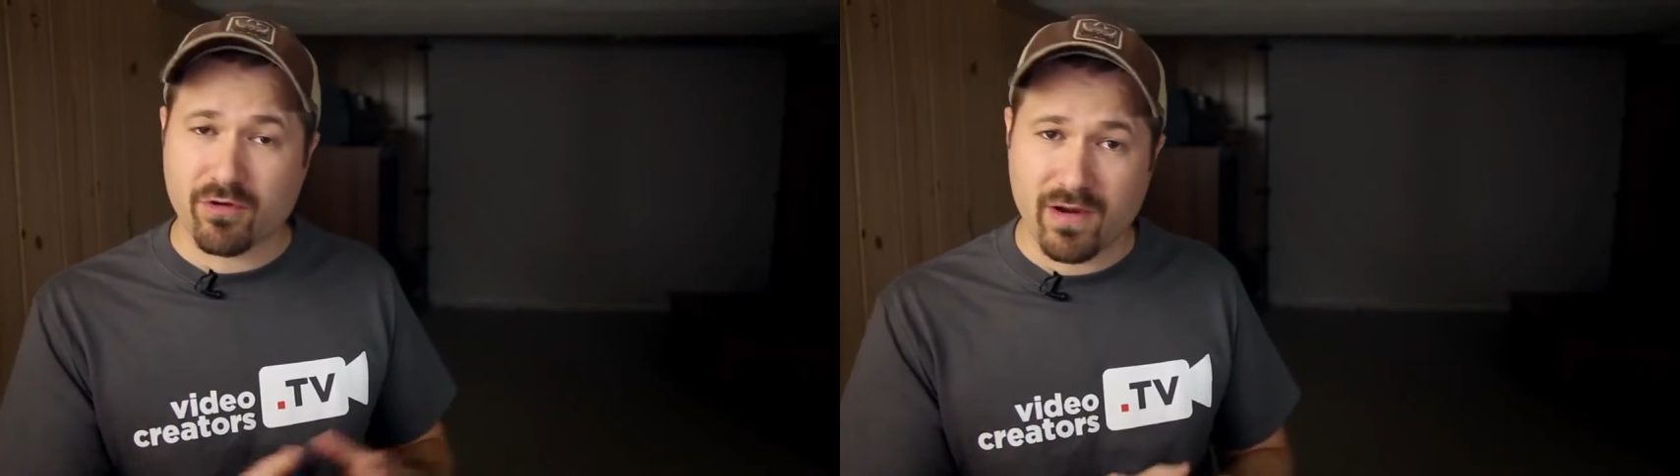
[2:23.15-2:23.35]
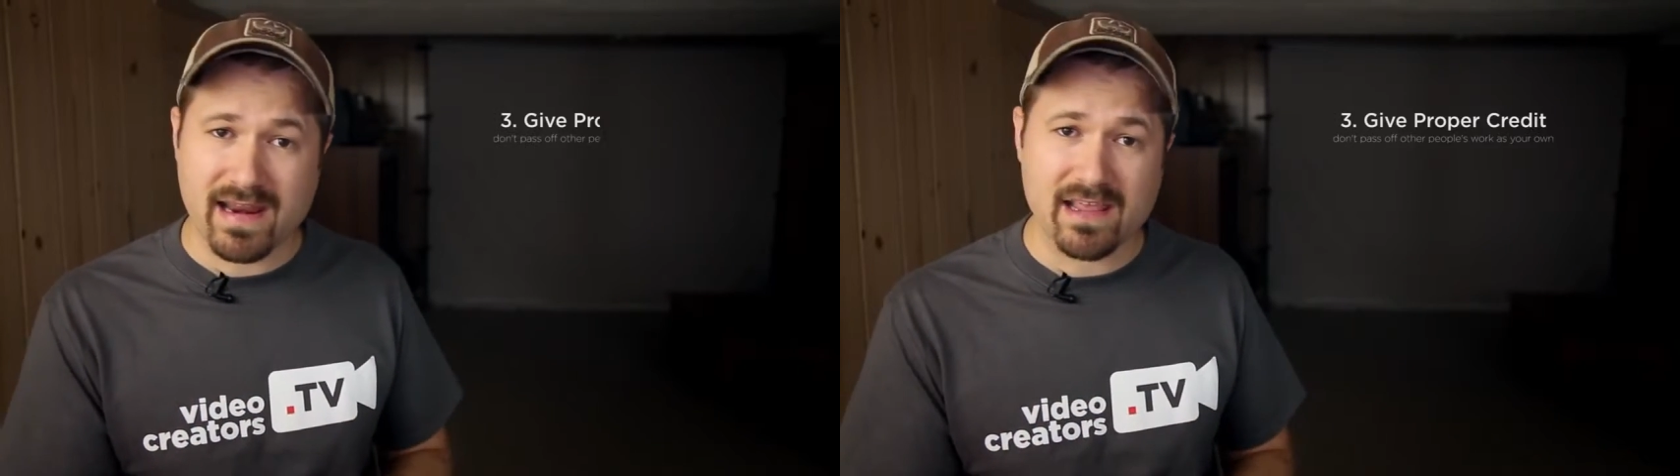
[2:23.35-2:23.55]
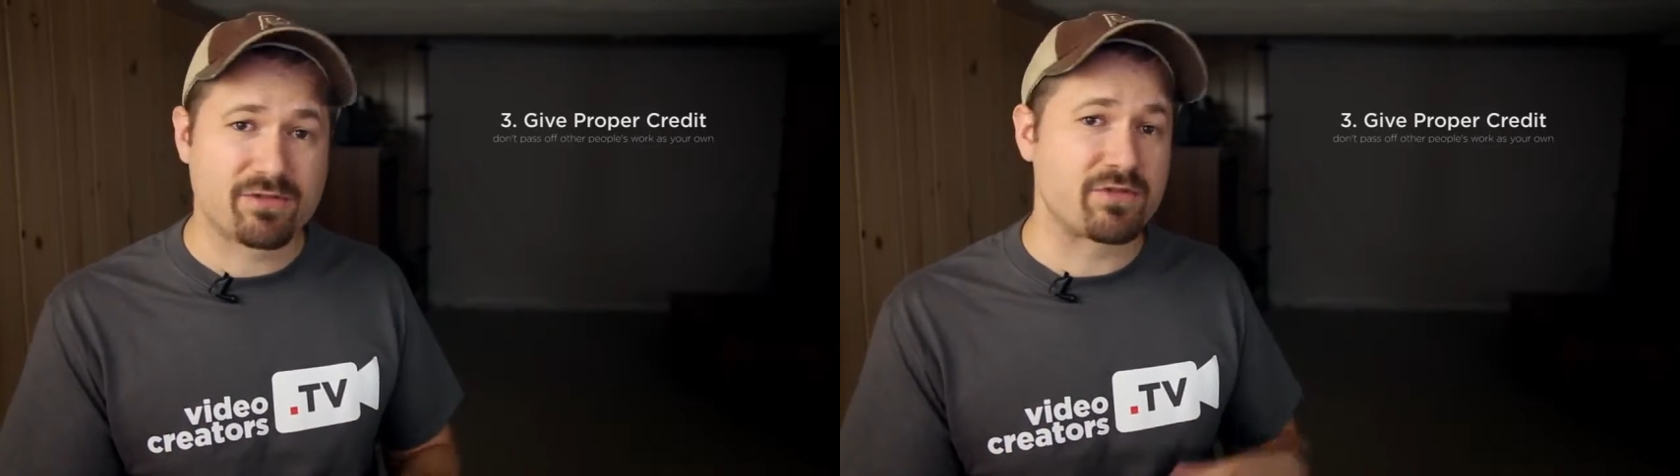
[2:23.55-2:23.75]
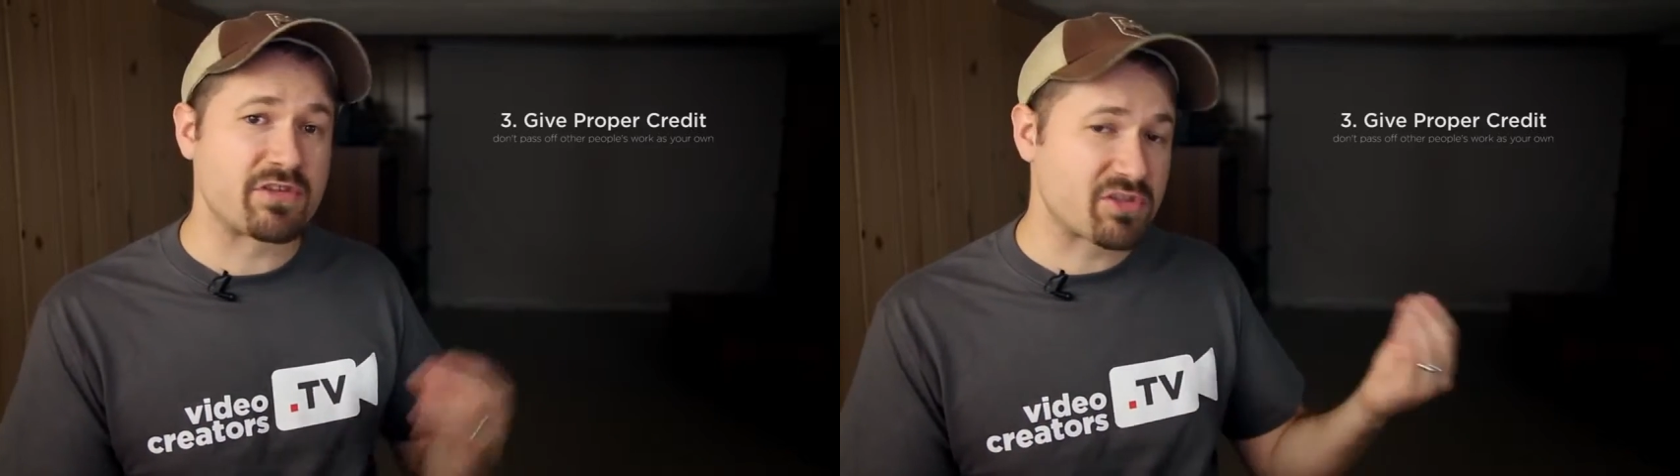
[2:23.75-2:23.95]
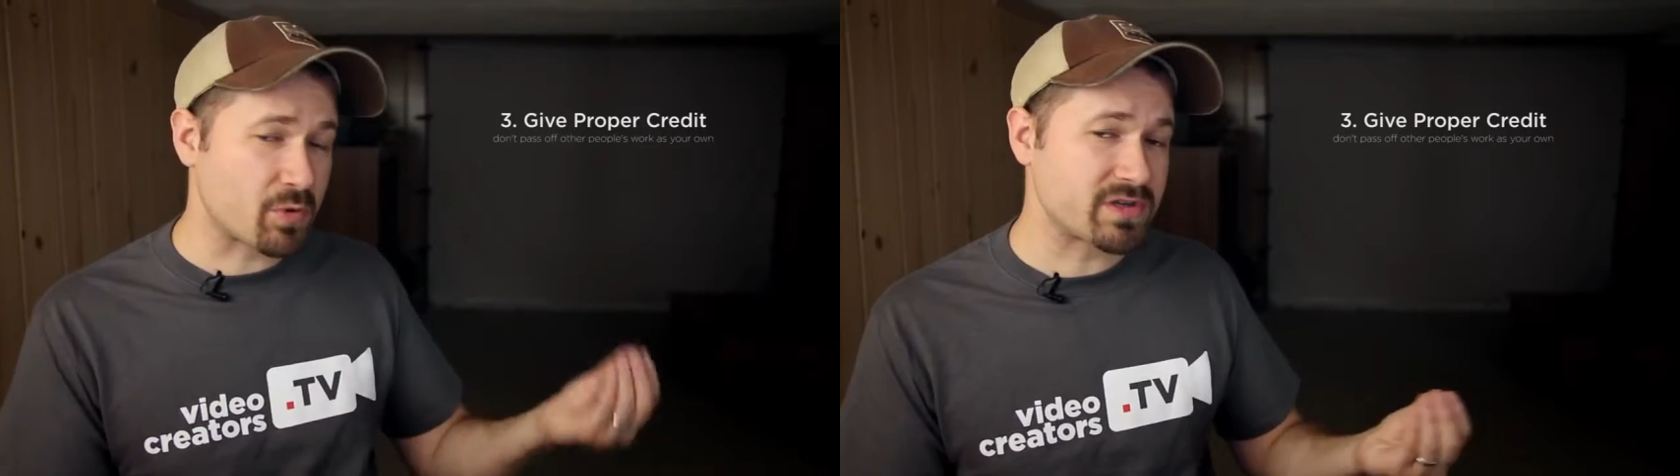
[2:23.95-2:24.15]
credit to the
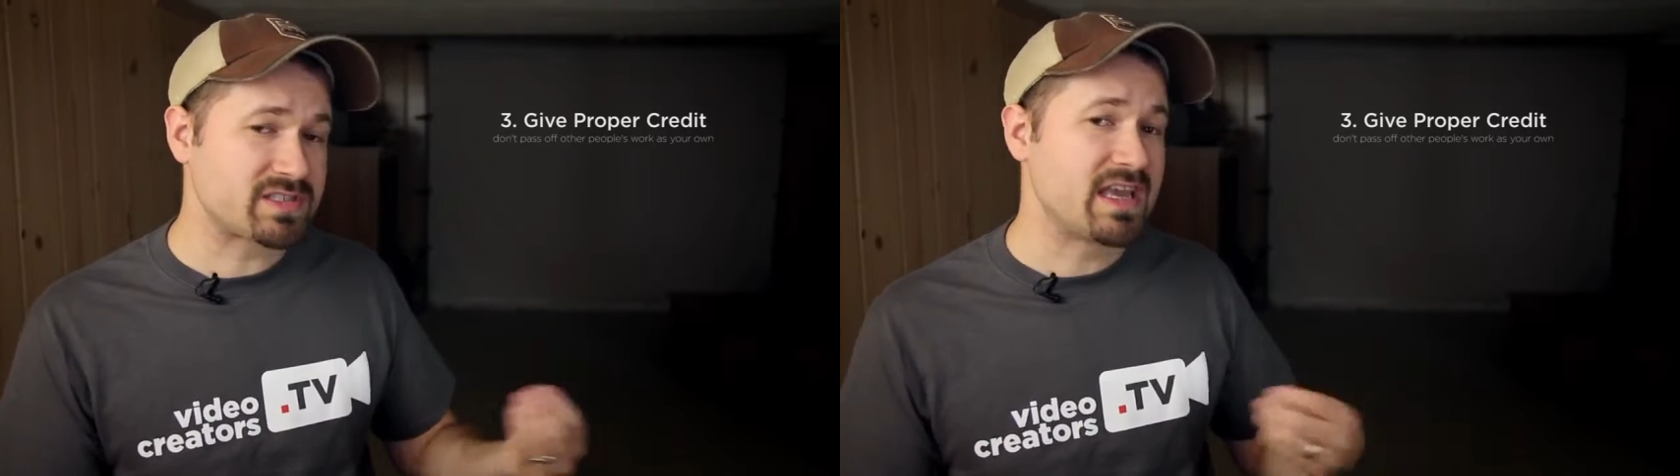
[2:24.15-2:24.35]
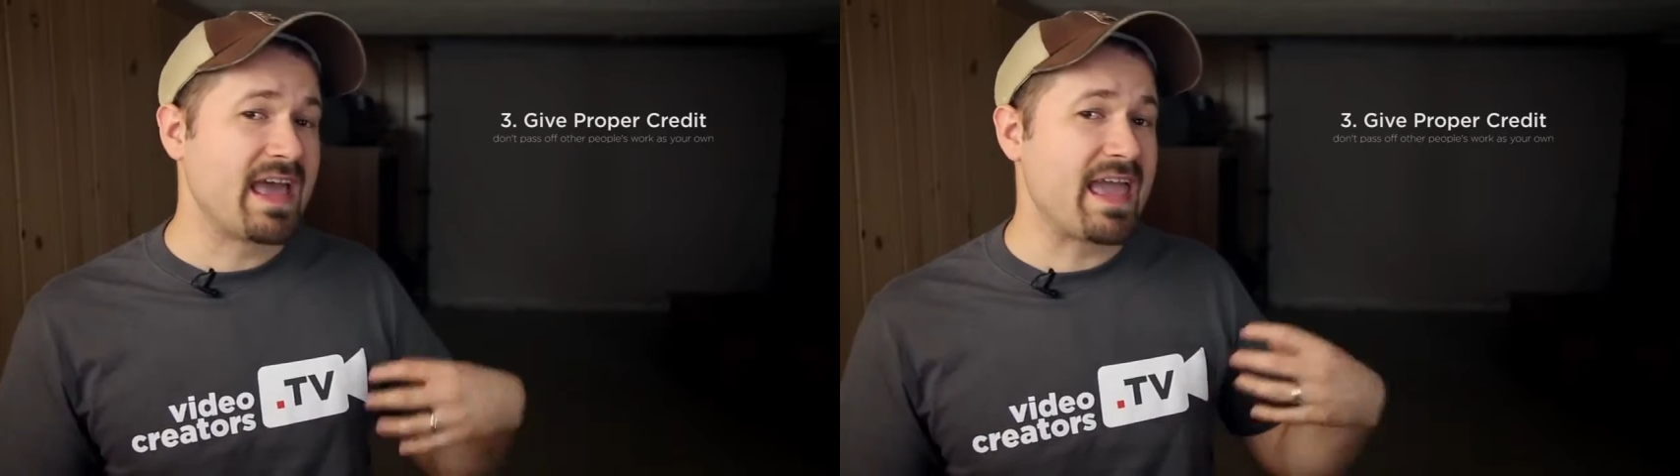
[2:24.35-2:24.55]
source